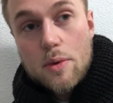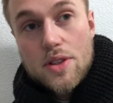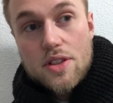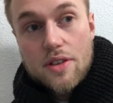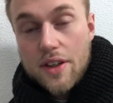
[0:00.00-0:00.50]

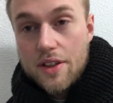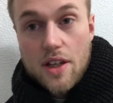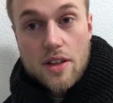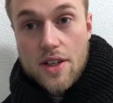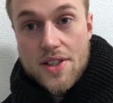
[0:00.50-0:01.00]
with you and they're
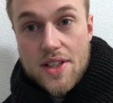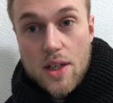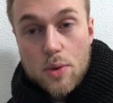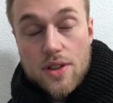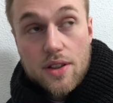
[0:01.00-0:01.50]
not going to
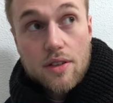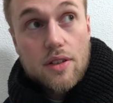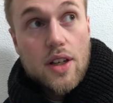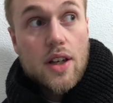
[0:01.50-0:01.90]
stick with you.